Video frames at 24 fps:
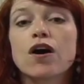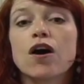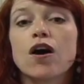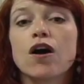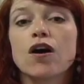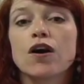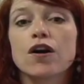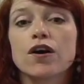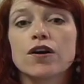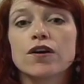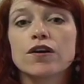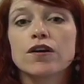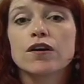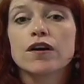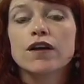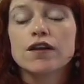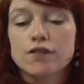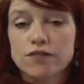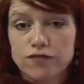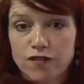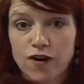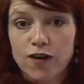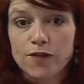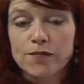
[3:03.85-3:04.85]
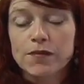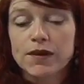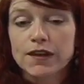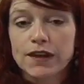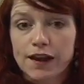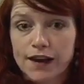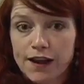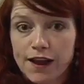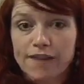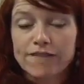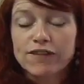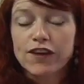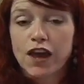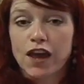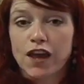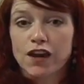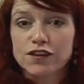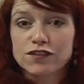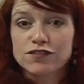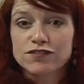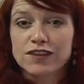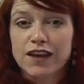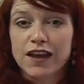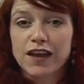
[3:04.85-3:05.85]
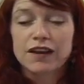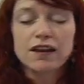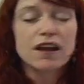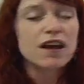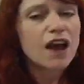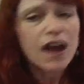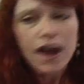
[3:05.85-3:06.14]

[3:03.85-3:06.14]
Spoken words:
our involvement in Afghanistan,